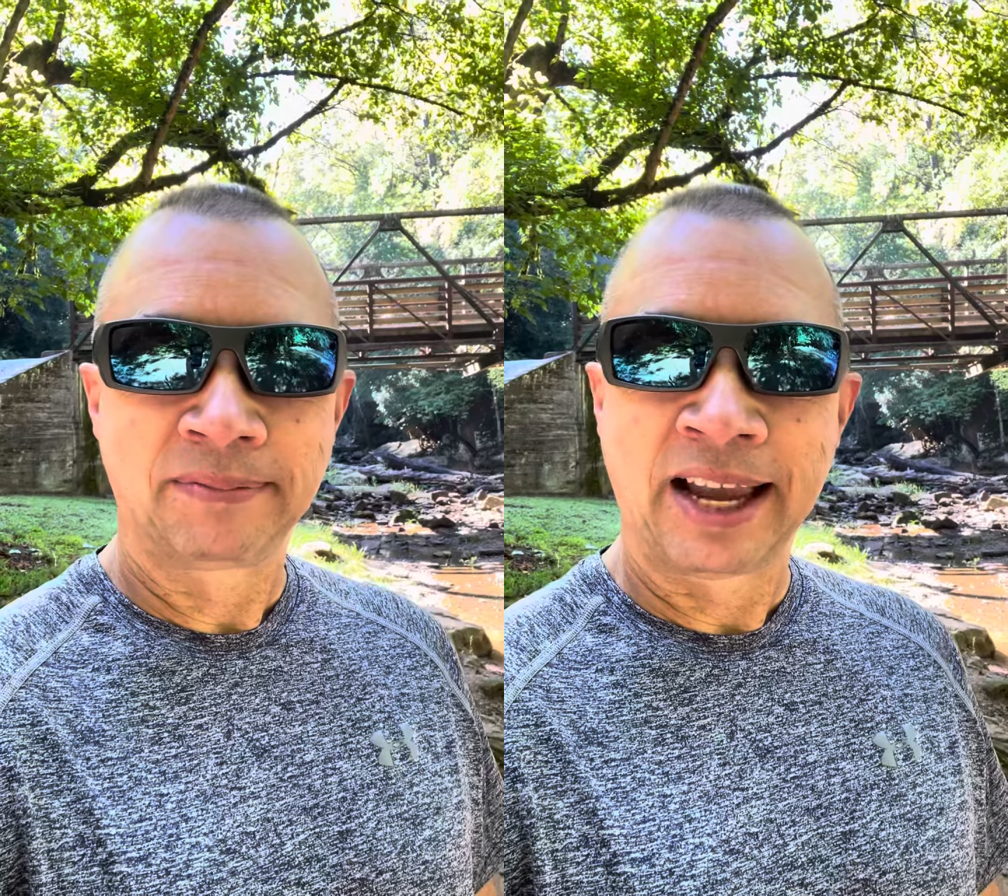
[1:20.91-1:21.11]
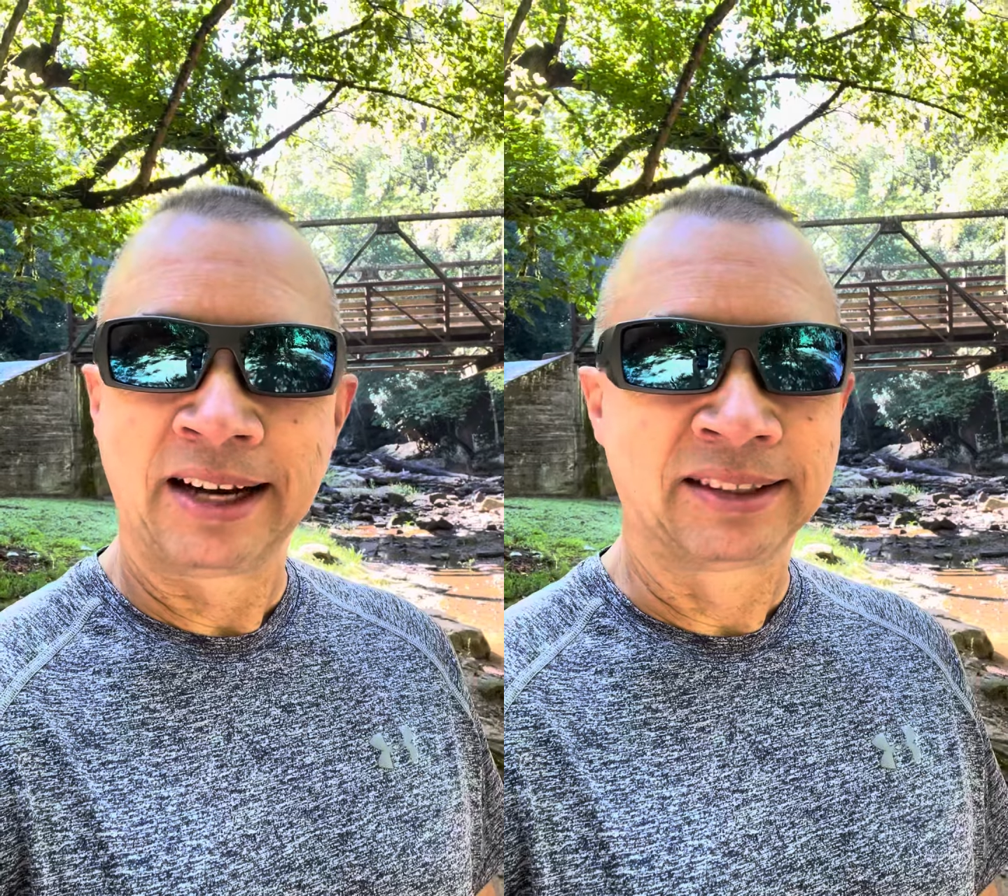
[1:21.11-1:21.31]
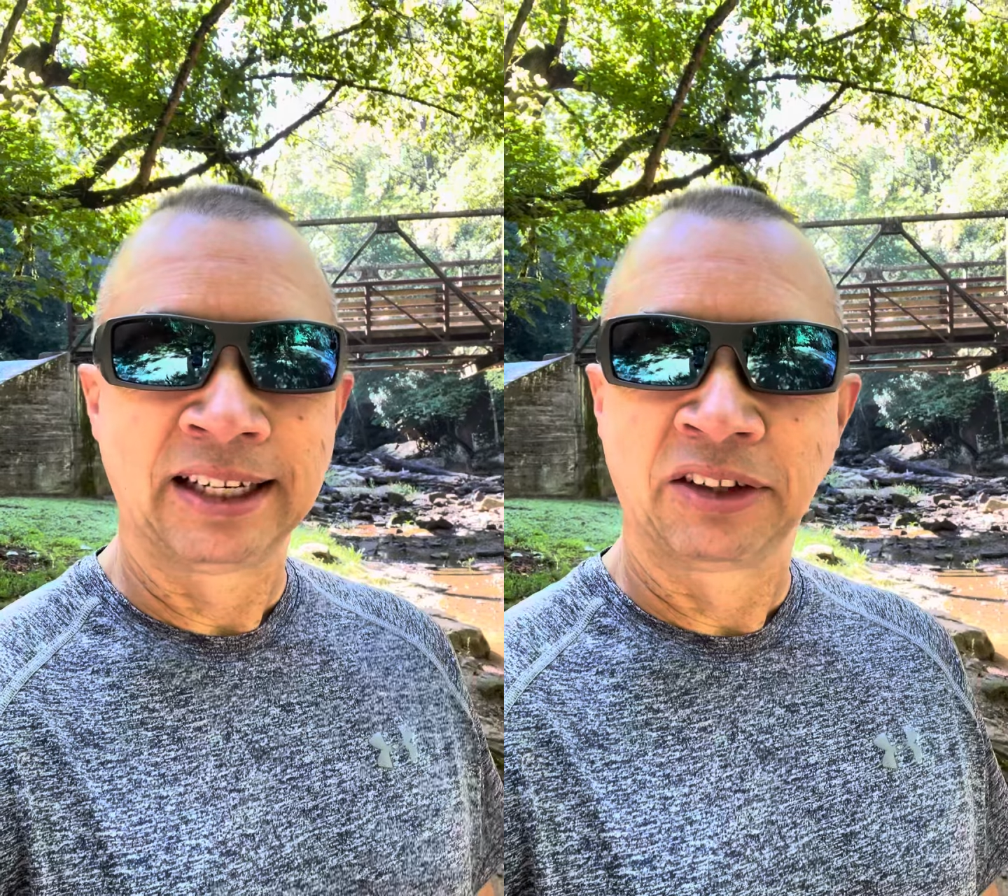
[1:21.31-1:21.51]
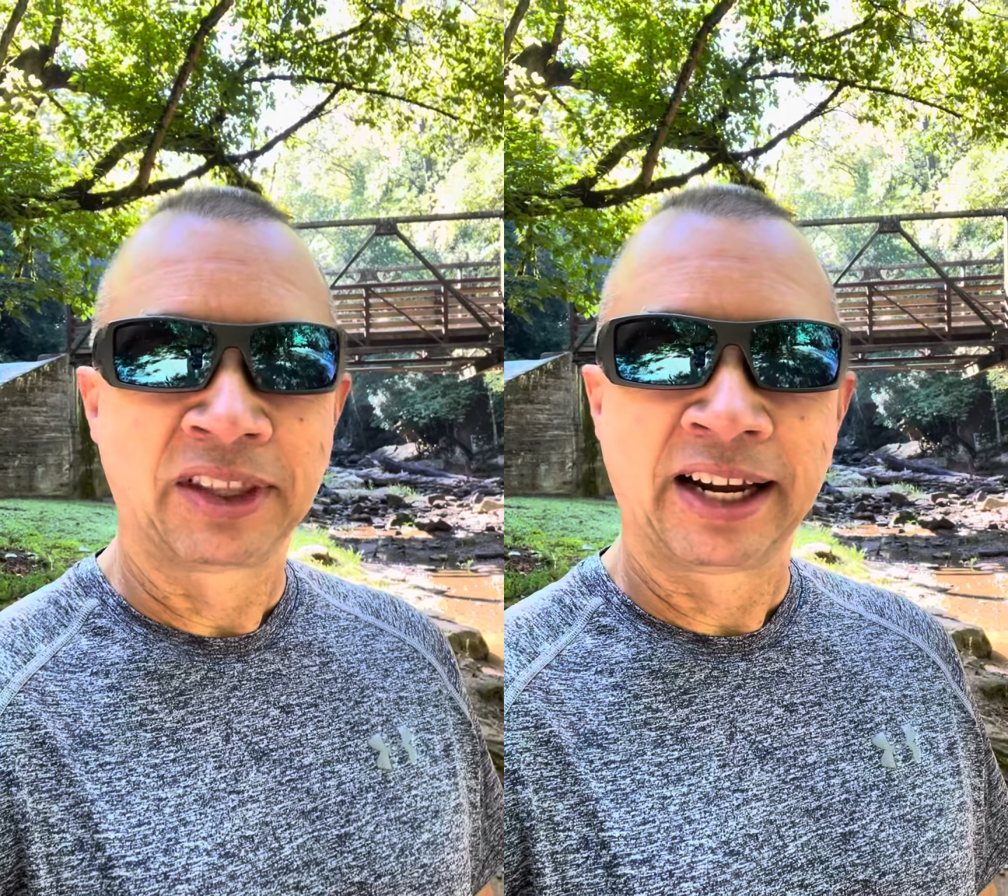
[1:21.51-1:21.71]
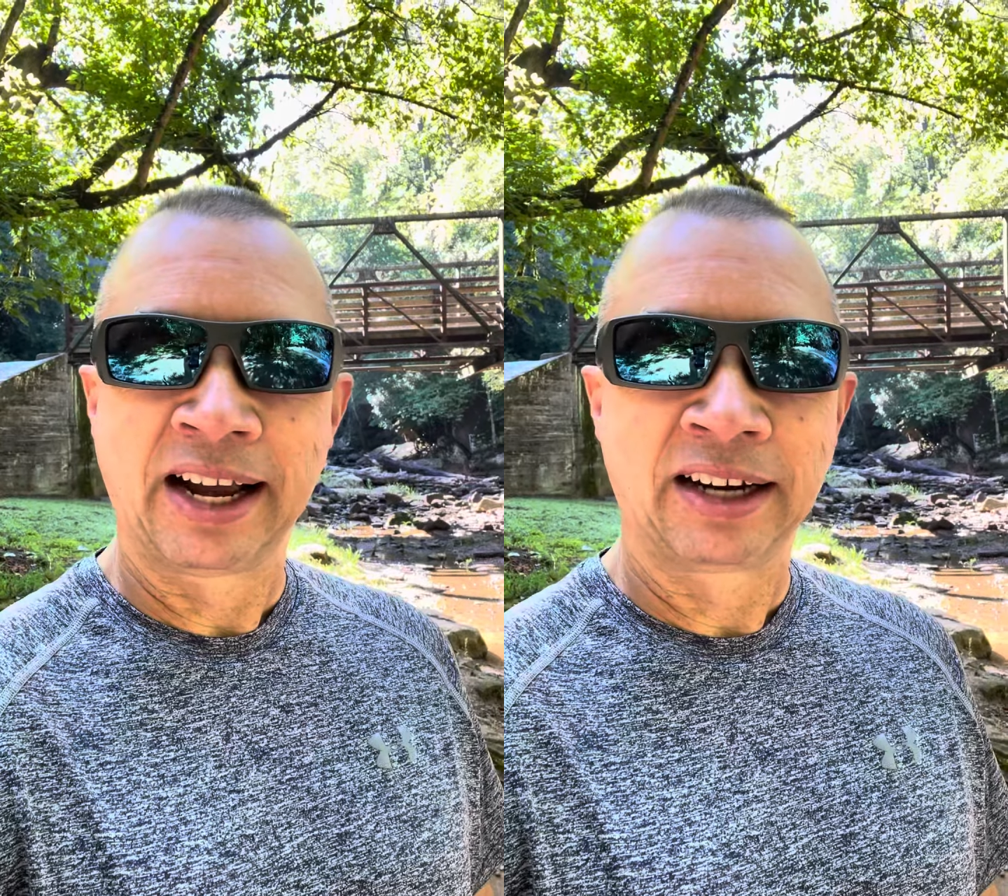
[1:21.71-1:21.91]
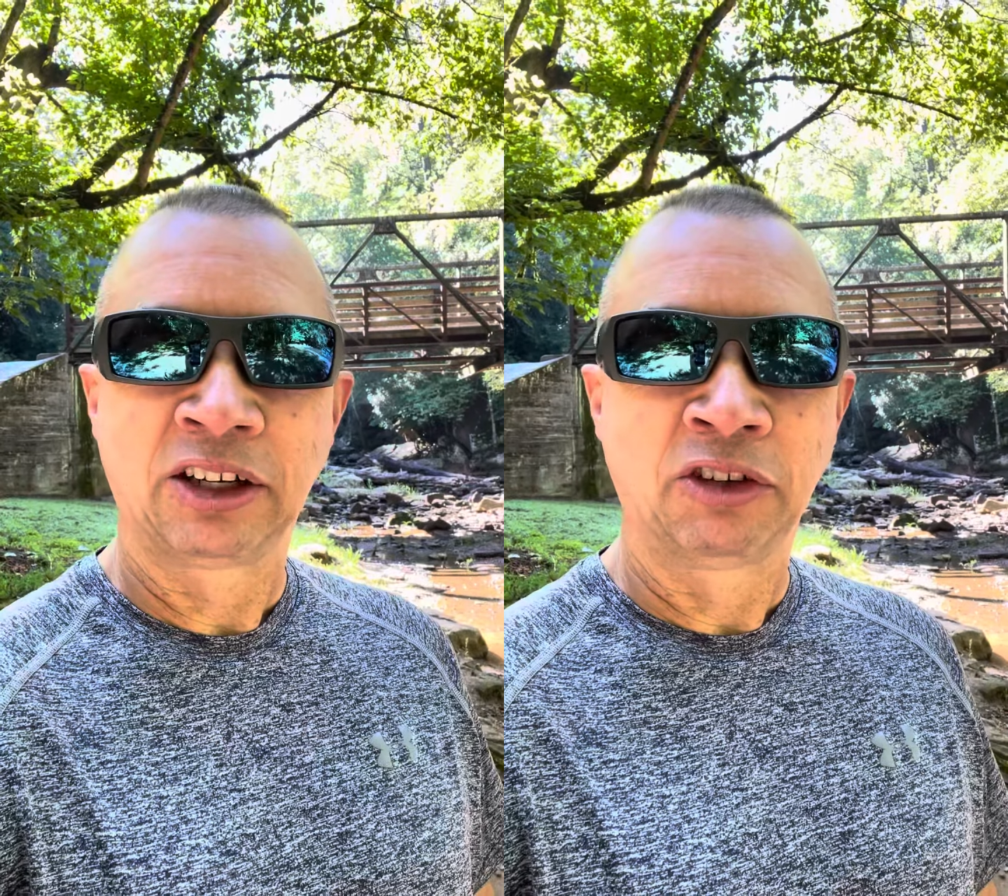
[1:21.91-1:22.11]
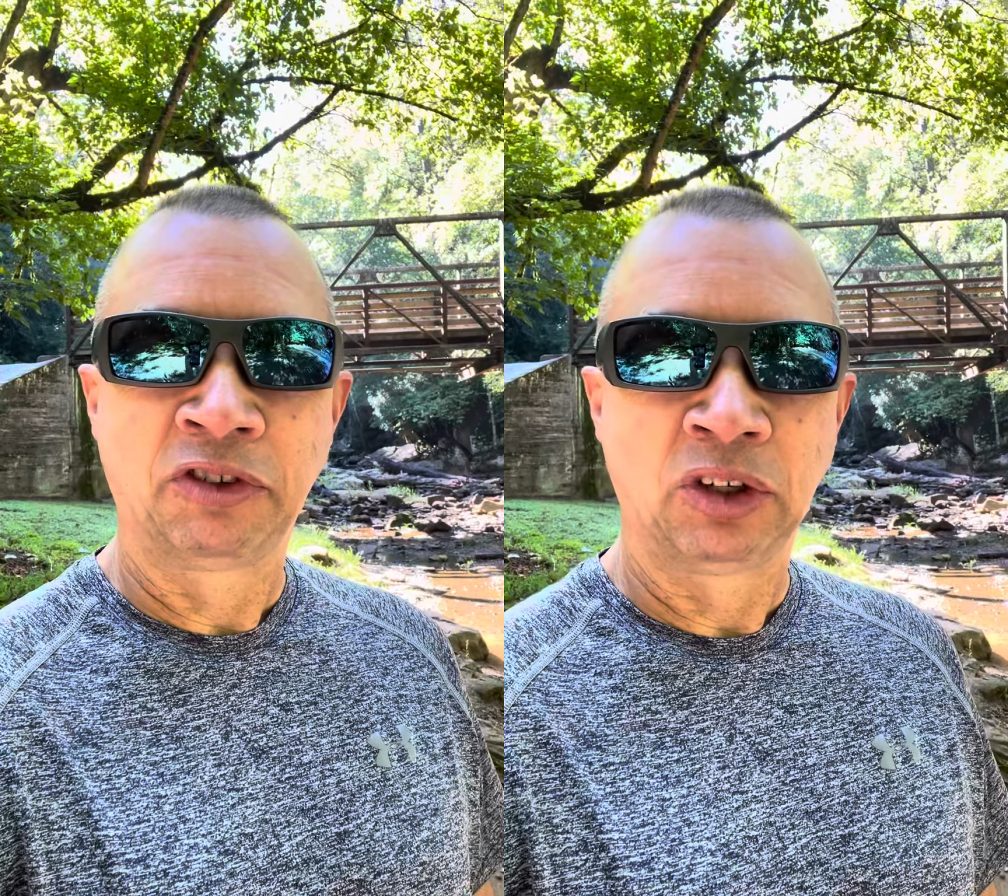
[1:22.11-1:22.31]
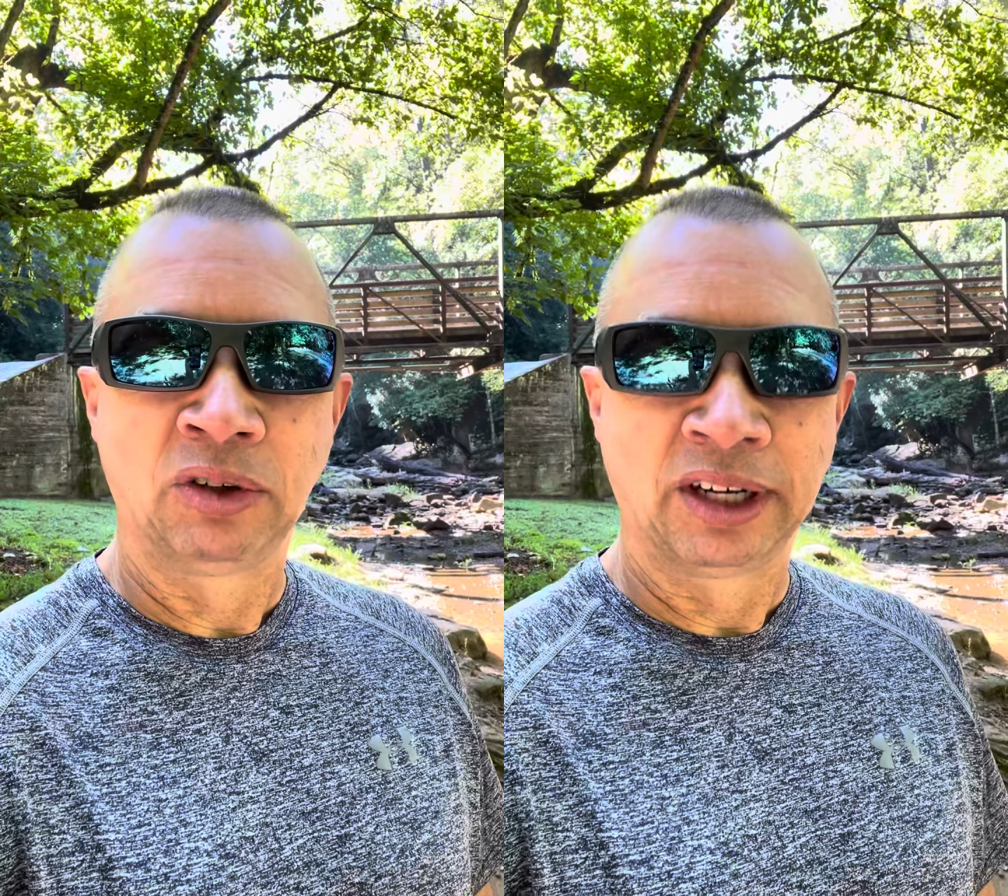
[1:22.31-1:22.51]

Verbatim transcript: There ain't a single thing I can do for you